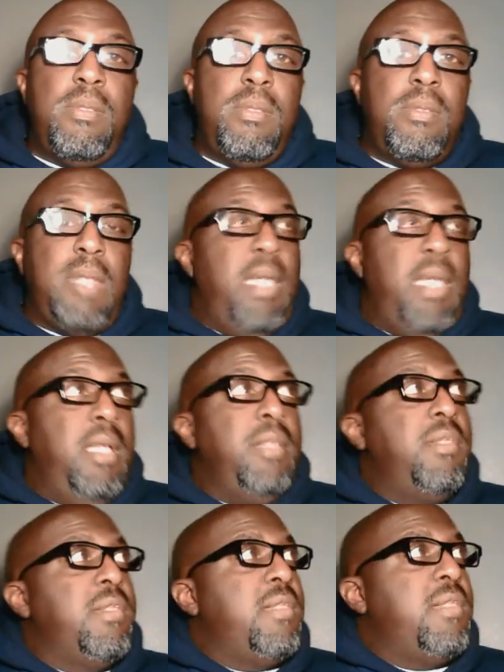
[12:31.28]
They ain't
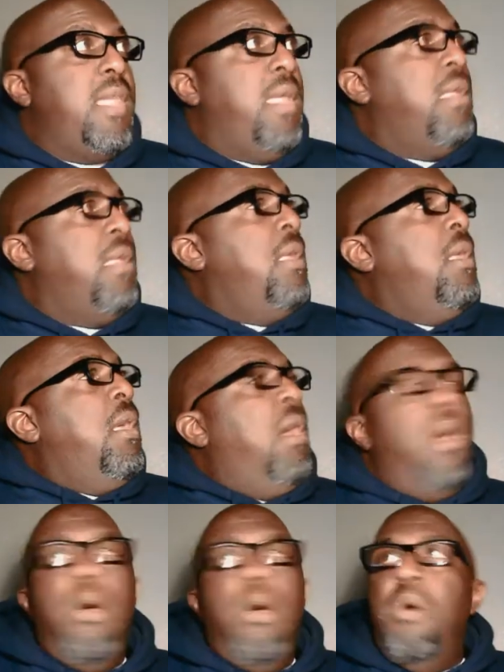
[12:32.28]
just like,
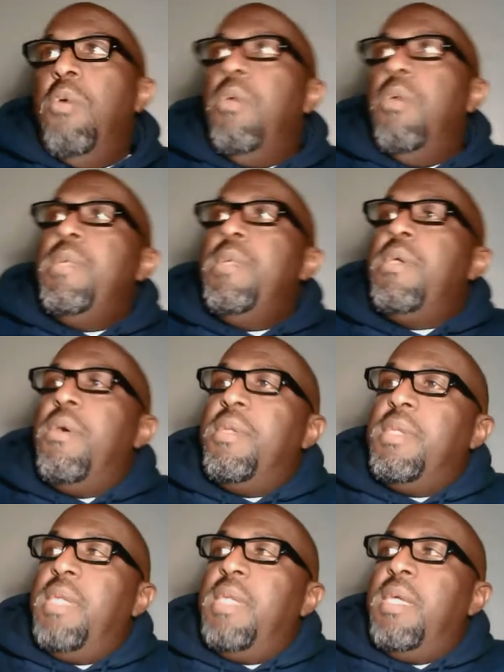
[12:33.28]
oh, where we going
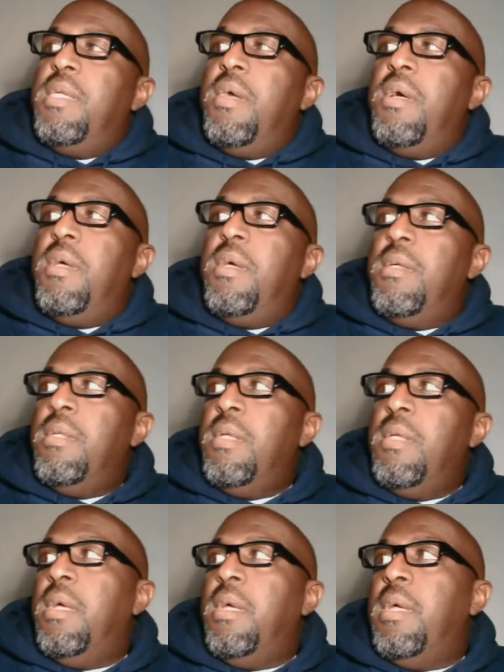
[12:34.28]
today, y'all?
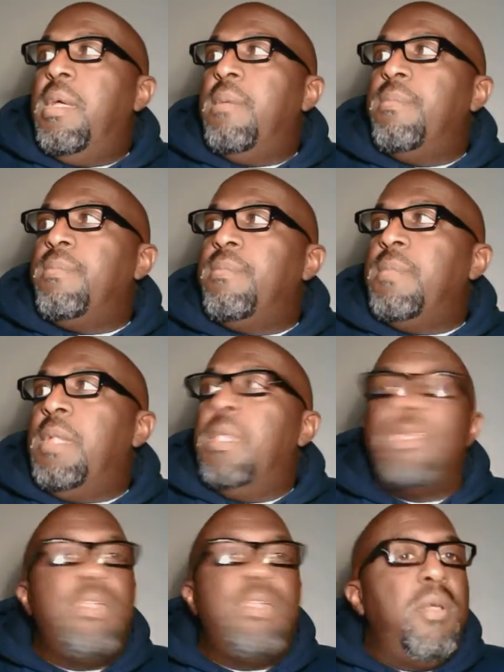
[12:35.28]

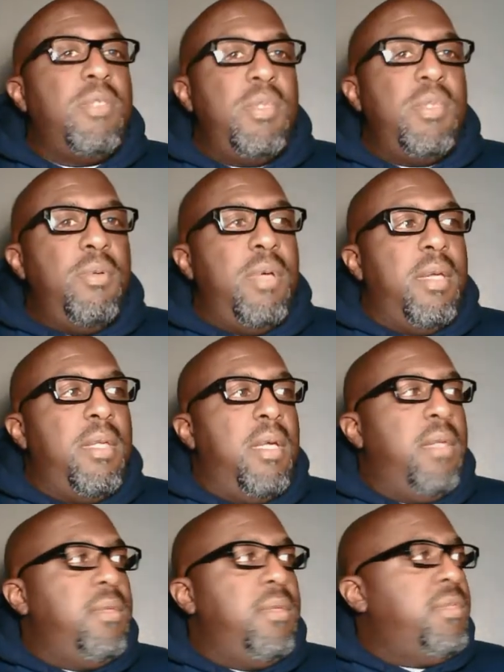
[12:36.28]
Let's go to the
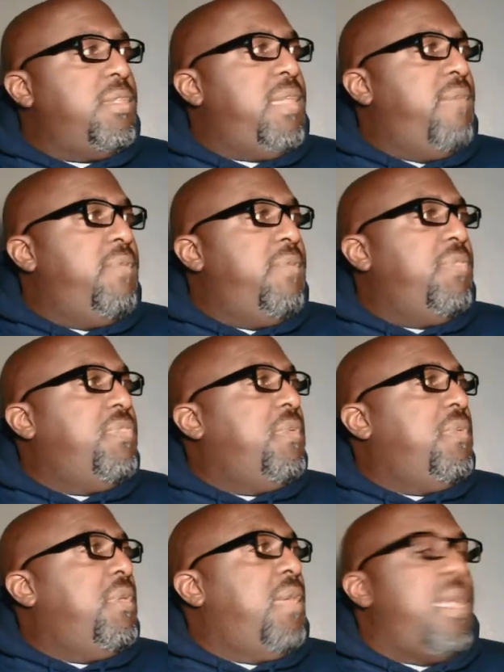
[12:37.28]

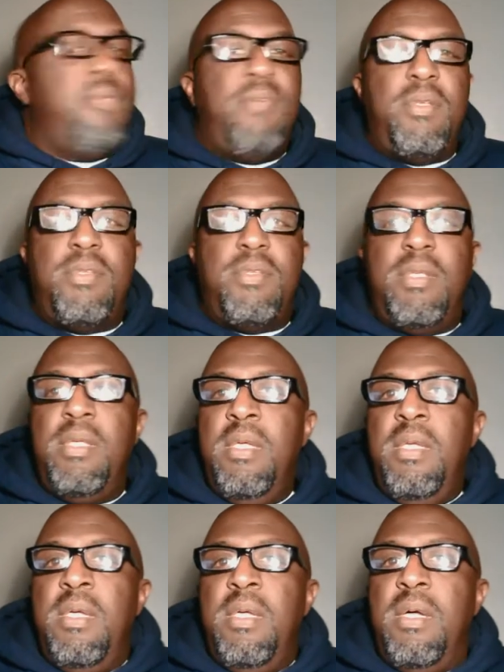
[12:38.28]
107th anniversary
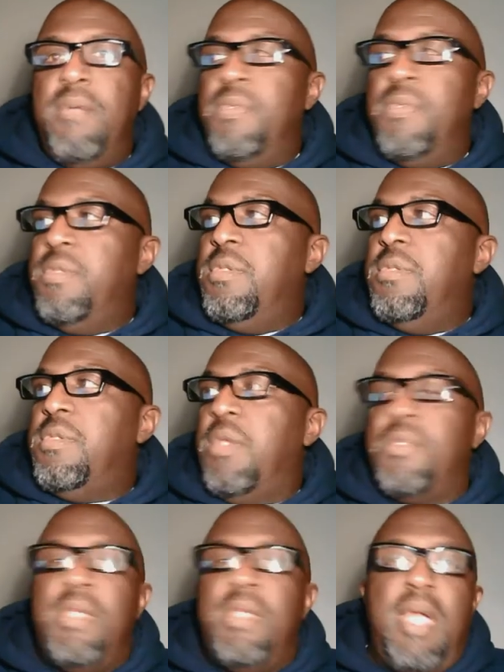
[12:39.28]
of the
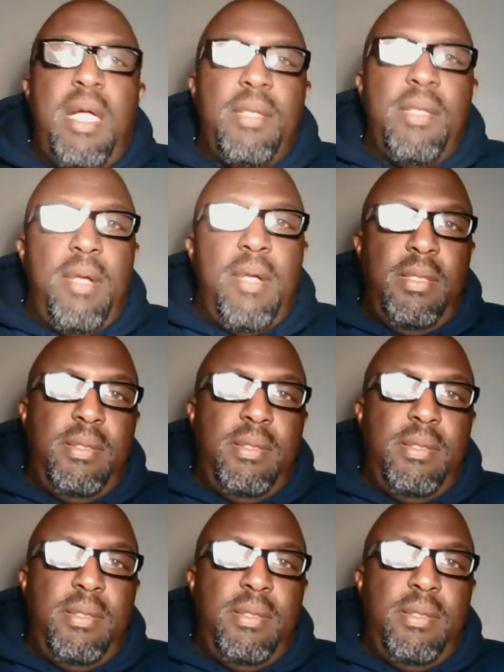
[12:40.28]
Church of God in Christ.